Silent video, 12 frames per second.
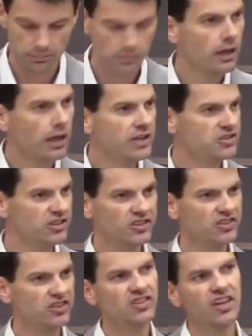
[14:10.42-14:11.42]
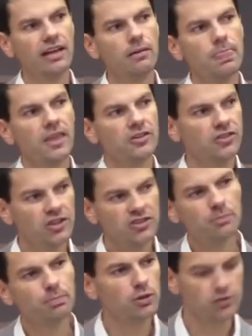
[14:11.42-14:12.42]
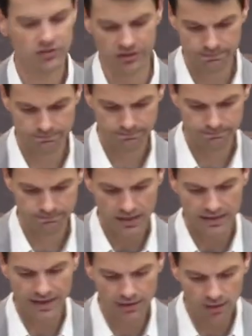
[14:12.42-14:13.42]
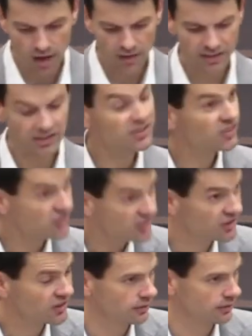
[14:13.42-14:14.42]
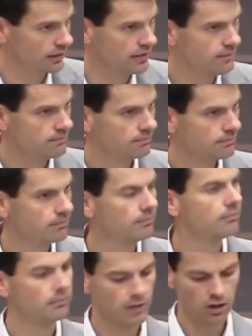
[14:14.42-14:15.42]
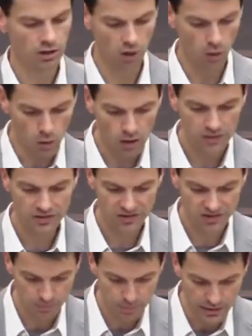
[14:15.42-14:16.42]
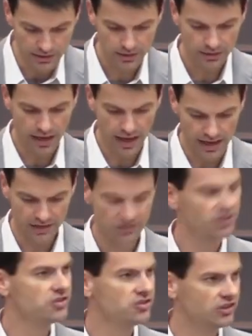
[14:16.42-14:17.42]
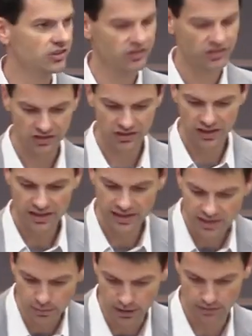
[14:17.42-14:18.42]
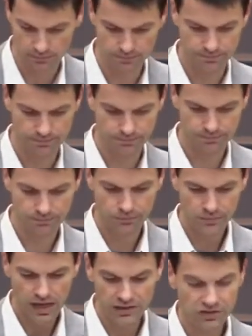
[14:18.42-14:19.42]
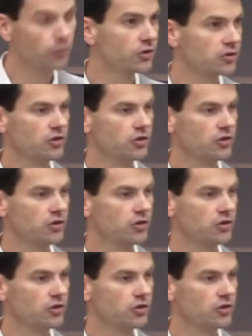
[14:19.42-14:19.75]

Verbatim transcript: And Jesus is saying, such a person cannot consistently go on to speak as Jesus' enemy. And so there's no